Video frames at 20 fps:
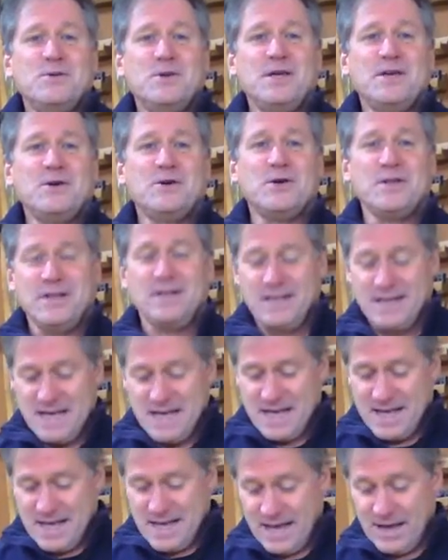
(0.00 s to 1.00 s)
We could,
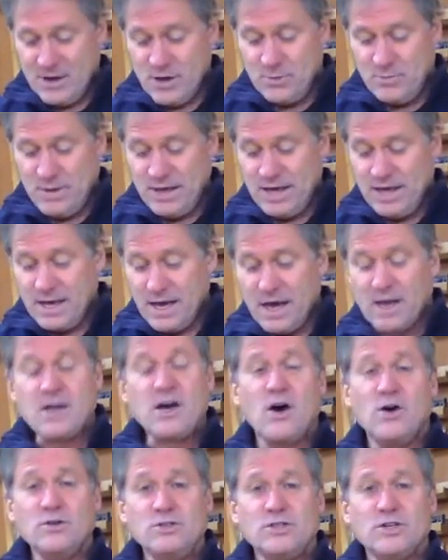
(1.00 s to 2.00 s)
it could be a
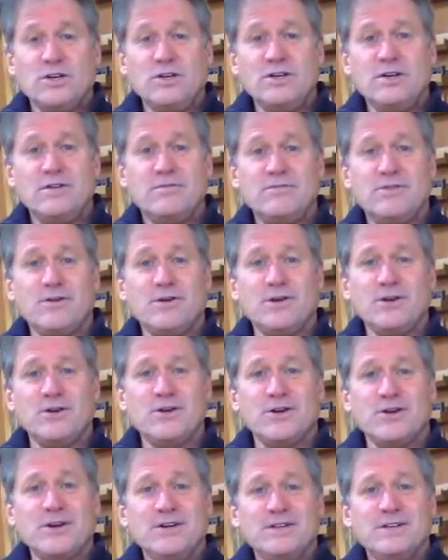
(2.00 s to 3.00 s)
coaster for
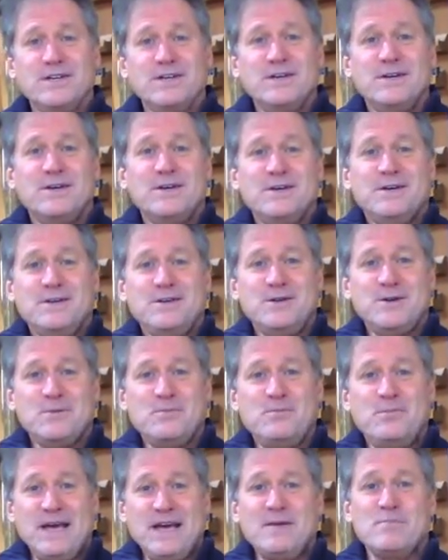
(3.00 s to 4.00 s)
your, your
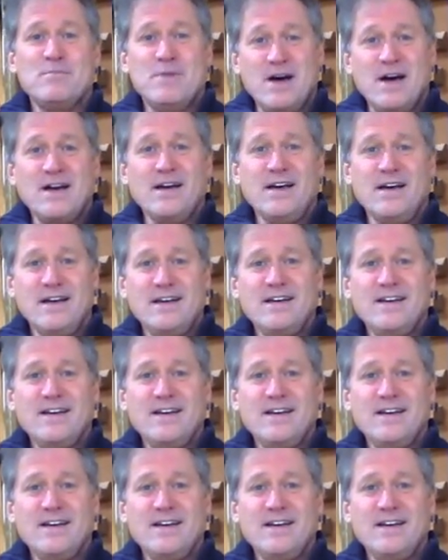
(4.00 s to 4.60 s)
big mug,